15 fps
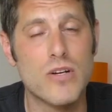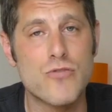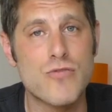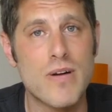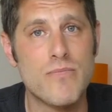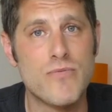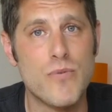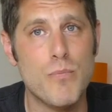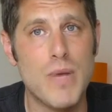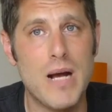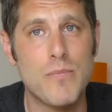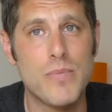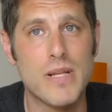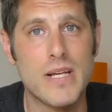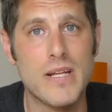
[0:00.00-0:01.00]
and grab from
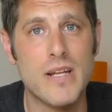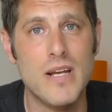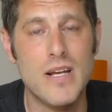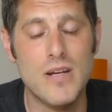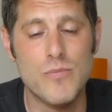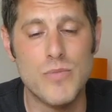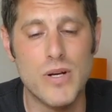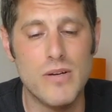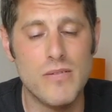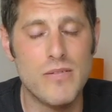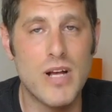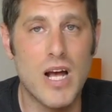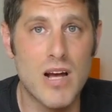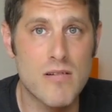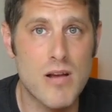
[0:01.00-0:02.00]
Maplin, but
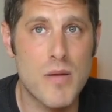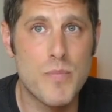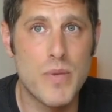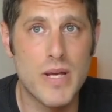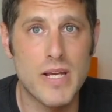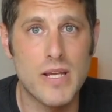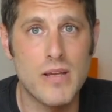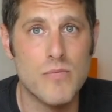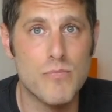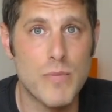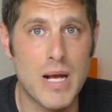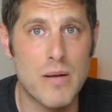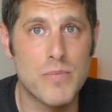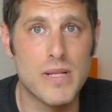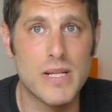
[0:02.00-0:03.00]
RIP
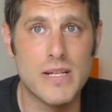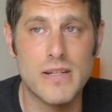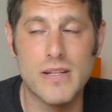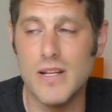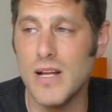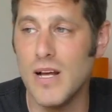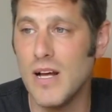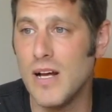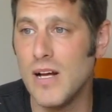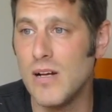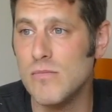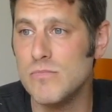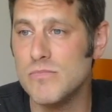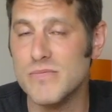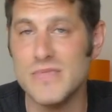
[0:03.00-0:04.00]
Maplin
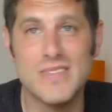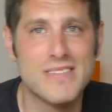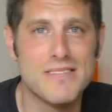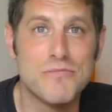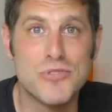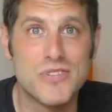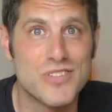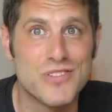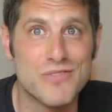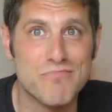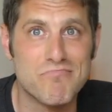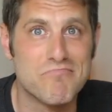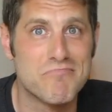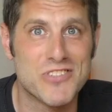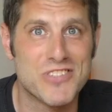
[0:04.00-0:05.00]
doesn't
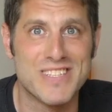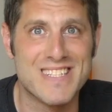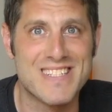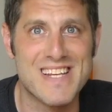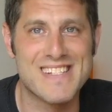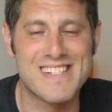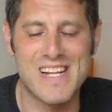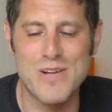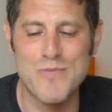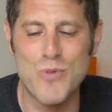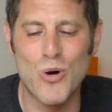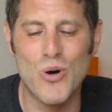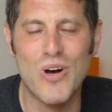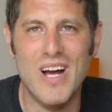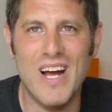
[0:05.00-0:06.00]
exist
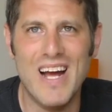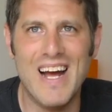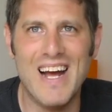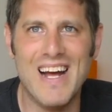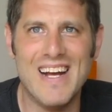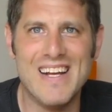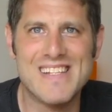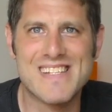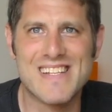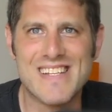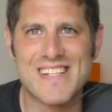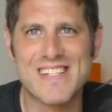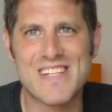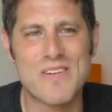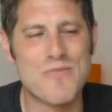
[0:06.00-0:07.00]
anymore. So
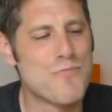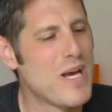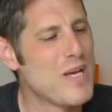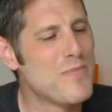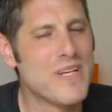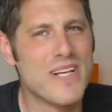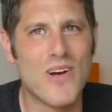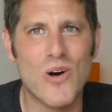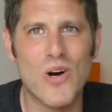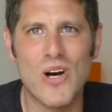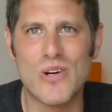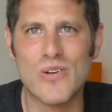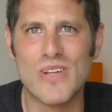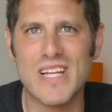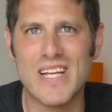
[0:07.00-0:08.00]
this might be your
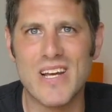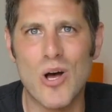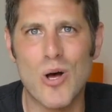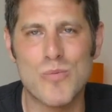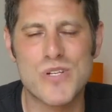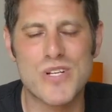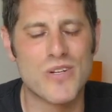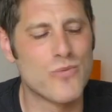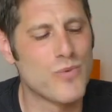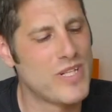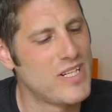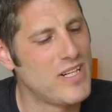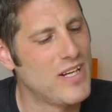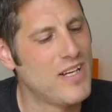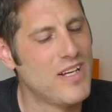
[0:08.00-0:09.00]
only option when
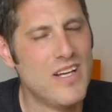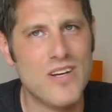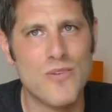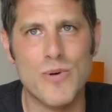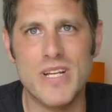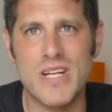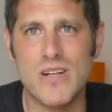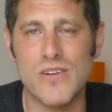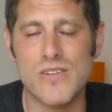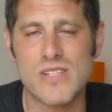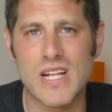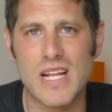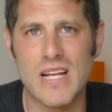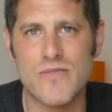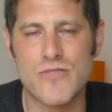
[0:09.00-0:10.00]
you're going
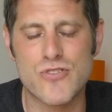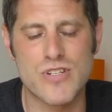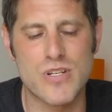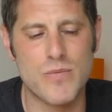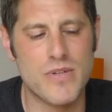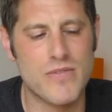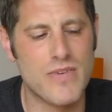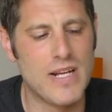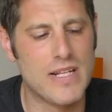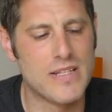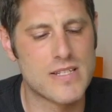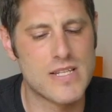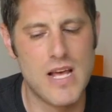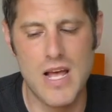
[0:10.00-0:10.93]
to live stream an event.